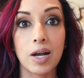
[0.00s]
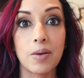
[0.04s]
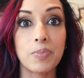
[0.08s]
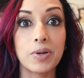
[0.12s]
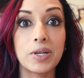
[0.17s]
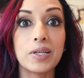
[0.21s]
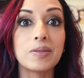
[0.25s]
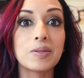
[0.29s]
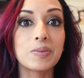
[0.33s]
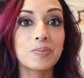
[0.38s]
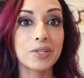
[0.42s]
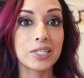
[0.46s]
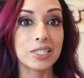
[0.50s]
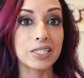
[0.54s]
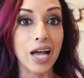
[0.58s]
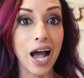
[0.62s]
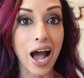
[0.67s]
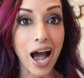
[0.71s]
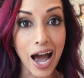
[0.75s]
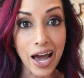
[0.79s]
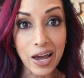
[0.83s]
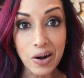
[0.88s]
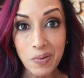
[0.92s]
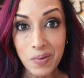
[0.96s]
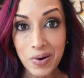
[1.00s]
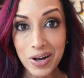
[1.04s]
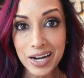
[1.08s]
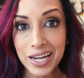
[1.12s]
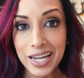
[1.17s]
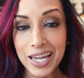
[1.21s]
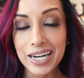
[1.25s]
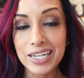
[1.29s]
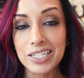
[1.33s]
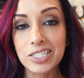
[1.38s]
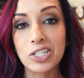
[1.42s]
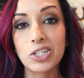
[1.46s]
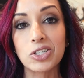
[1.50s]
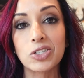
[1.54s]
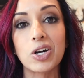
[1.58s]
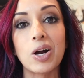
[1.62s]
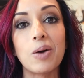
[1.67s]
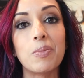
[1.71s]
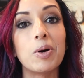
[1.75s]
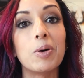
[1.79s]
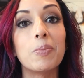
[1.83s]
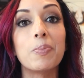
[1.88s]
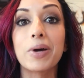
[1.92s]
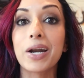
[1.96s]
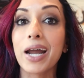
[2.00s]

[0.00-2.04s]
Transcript: companies because I don't want to get into trouble,